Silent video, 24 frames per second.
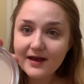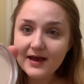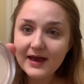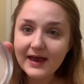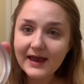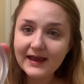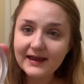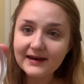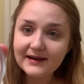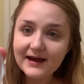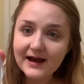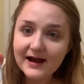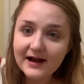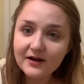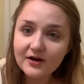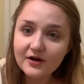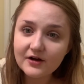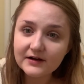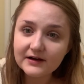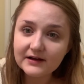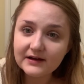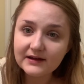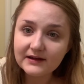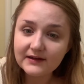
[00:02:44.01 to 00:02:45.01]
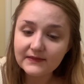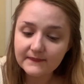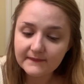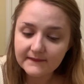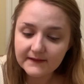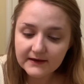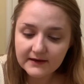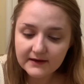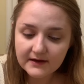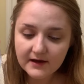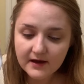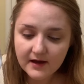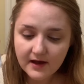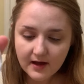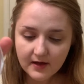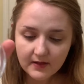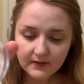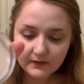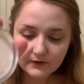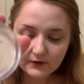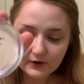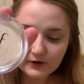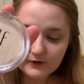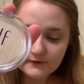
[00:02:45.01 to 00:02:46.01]
and I got it in the
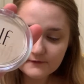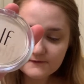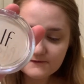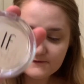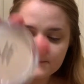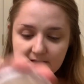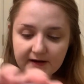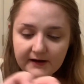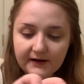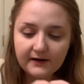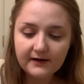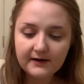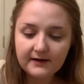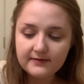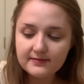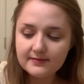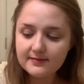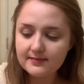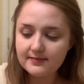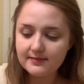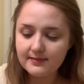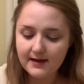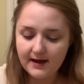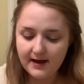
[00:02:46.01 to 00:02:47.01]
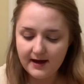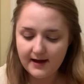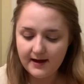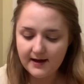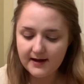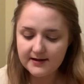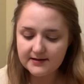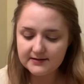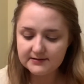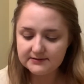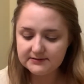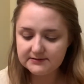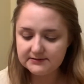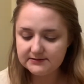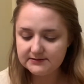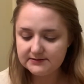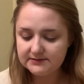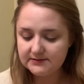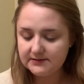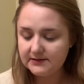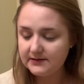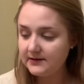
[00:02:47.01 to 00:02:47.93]
color Fair and Light.